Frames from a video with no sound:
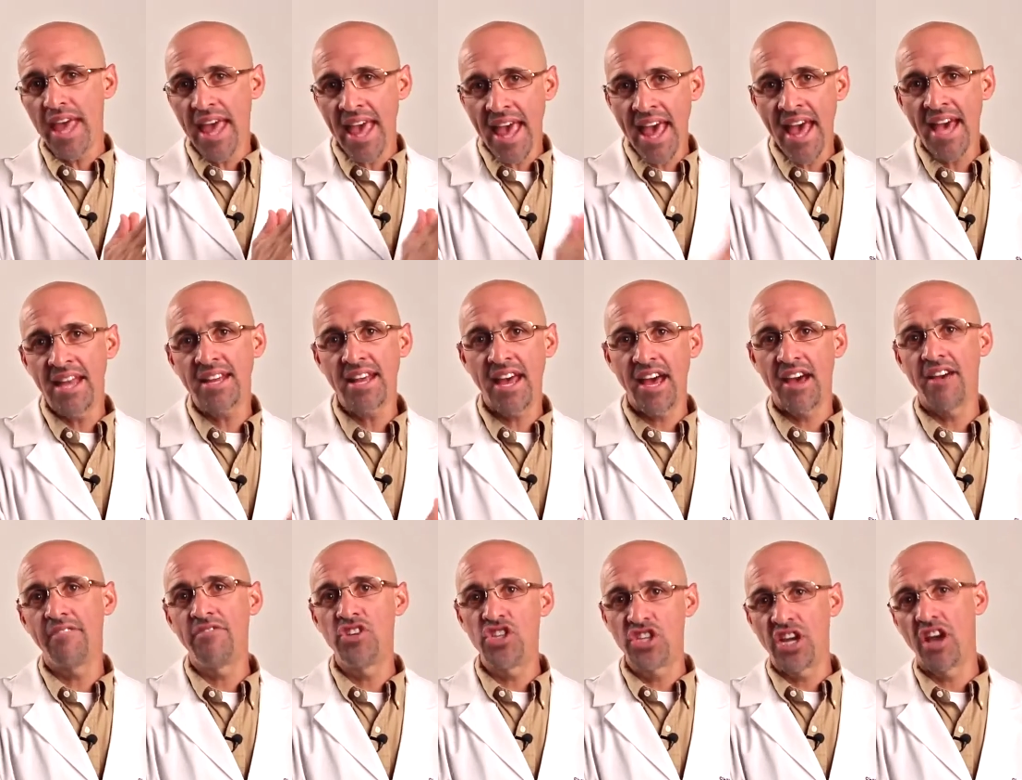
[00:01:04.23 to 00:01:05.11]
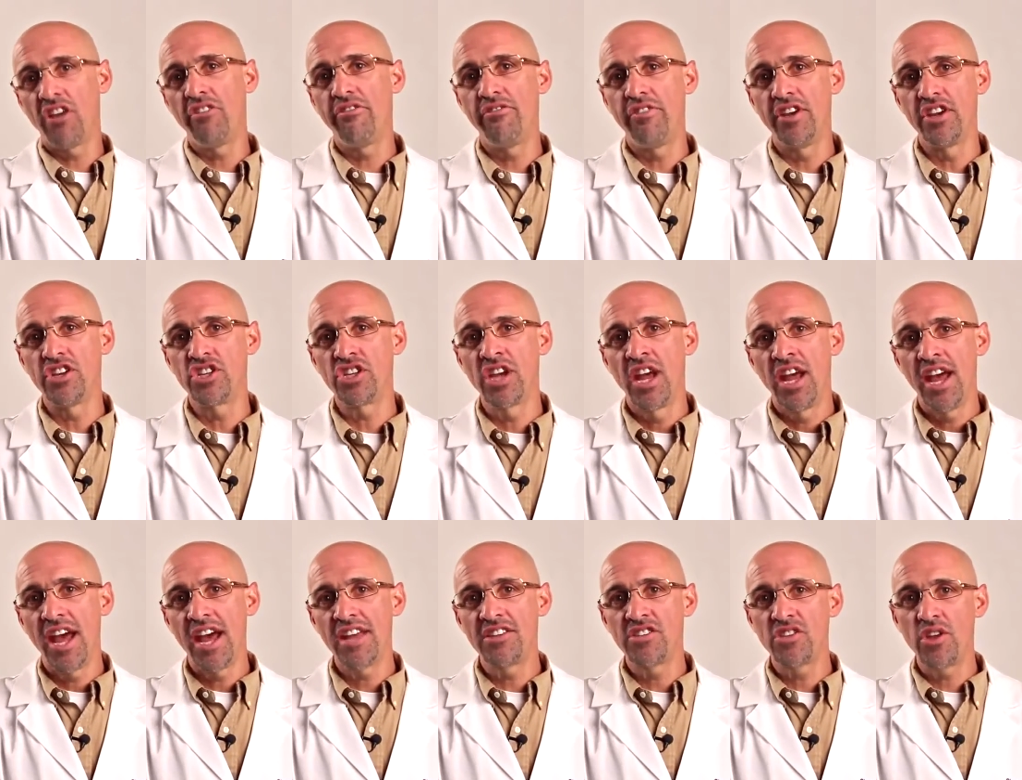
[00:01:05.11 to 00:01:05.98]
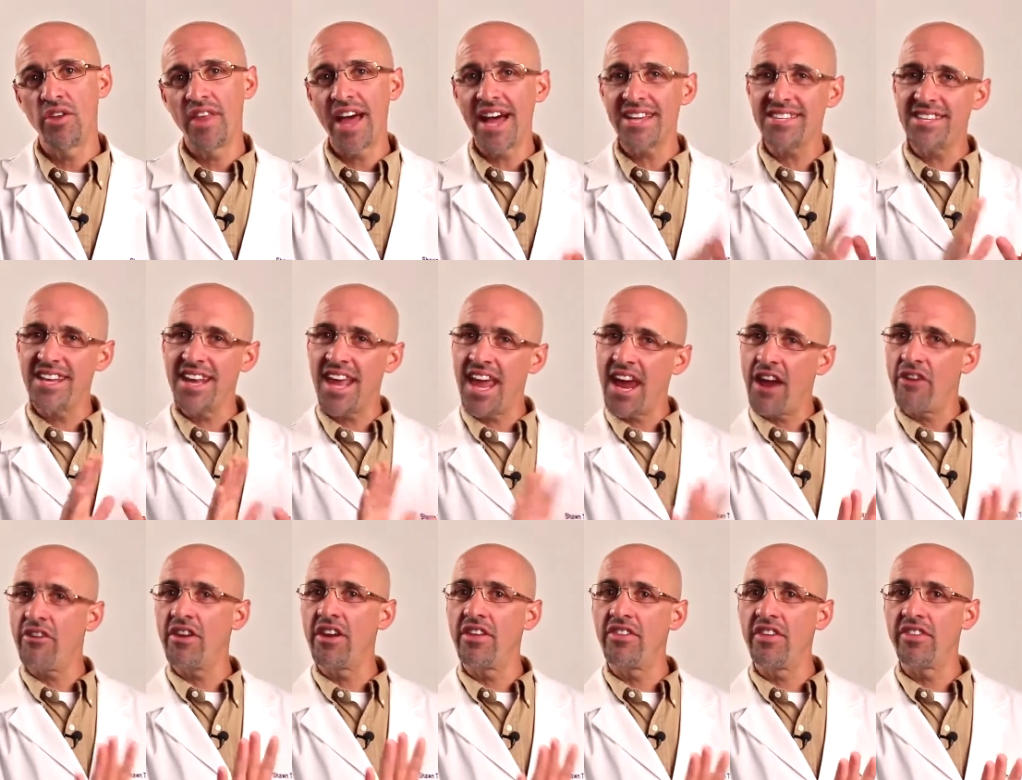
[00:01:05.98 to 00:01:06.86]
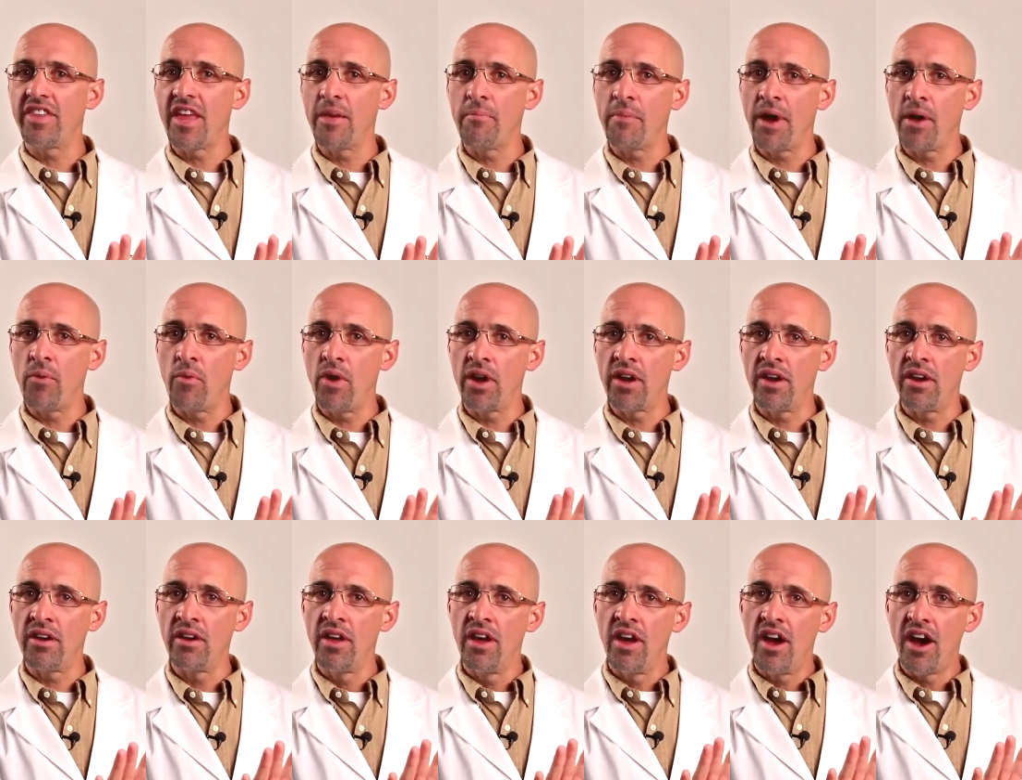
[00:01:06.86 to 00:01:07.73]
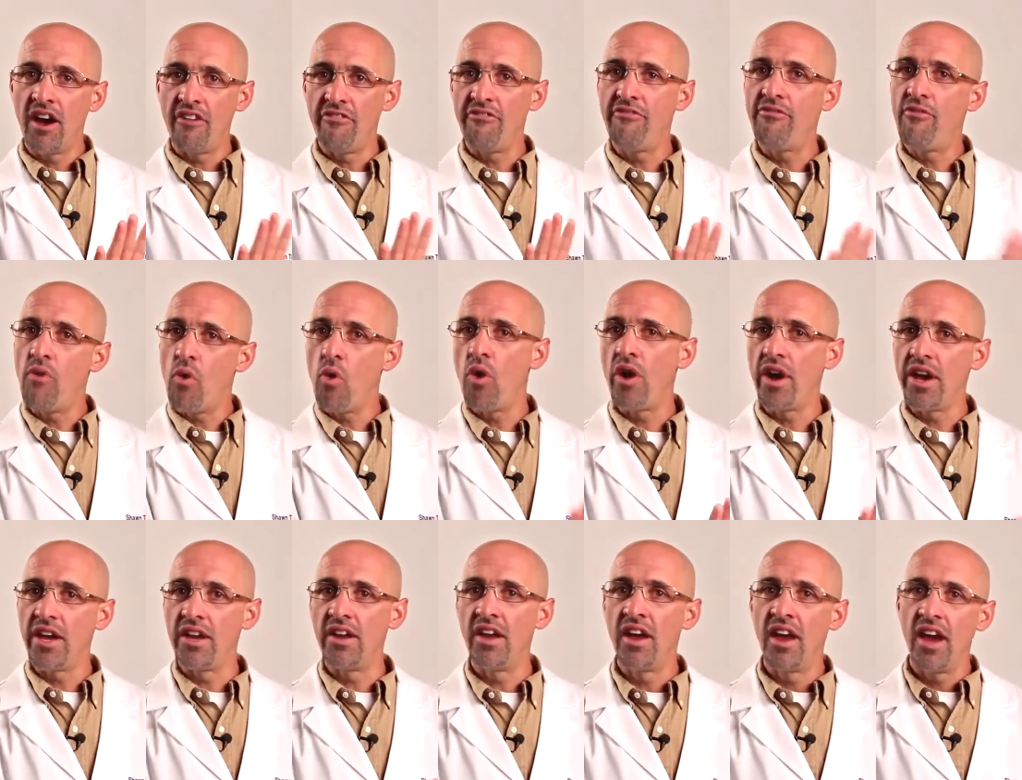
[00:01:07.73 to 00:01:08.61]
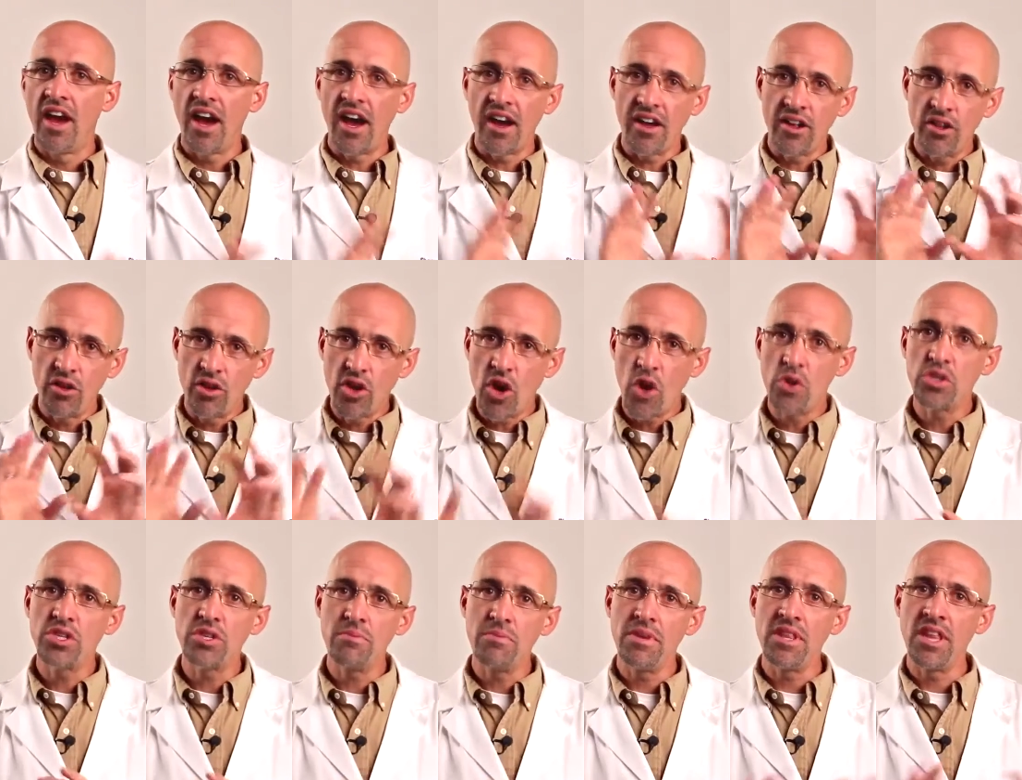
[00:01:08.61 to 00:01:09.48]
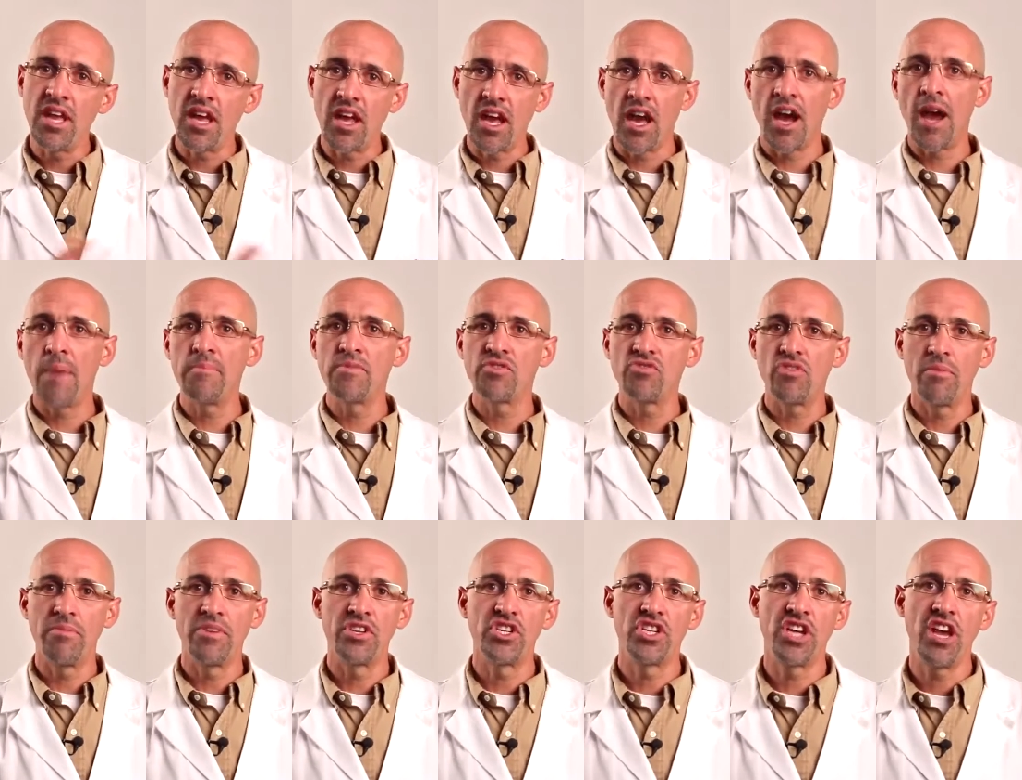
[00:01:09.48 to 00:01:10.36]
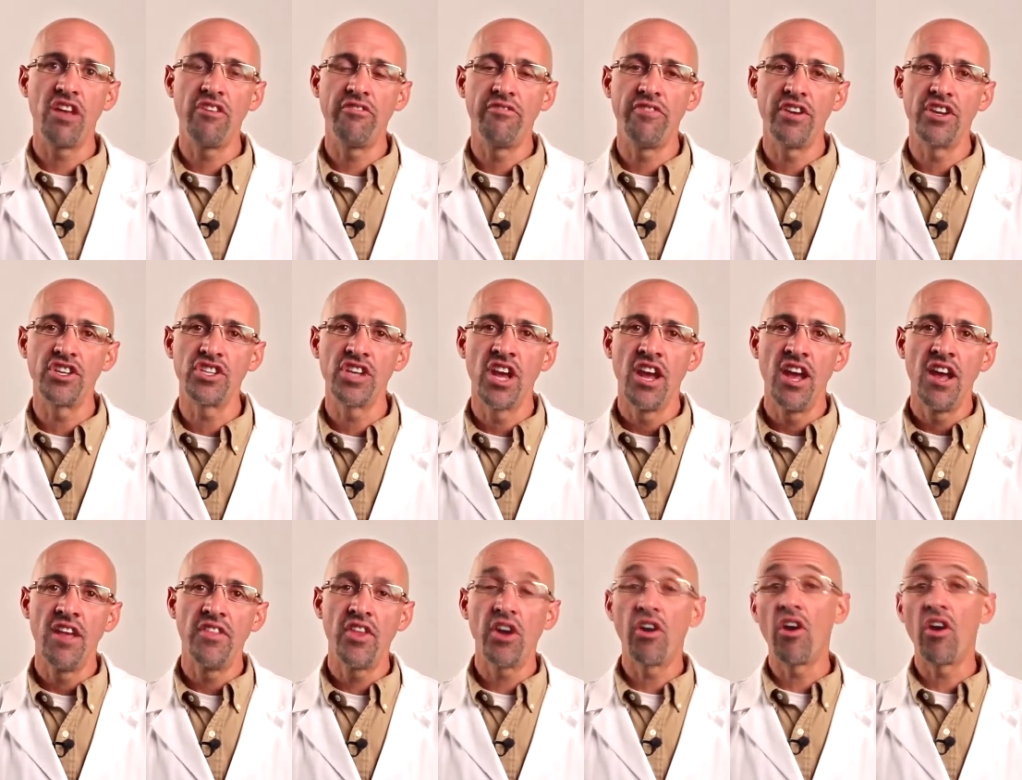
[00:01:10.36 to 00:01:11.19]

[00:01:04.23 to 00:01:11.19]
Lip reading: who can't have shellfish, and so that's an area that they might want to avoid glucosamine that comes from a shellfish.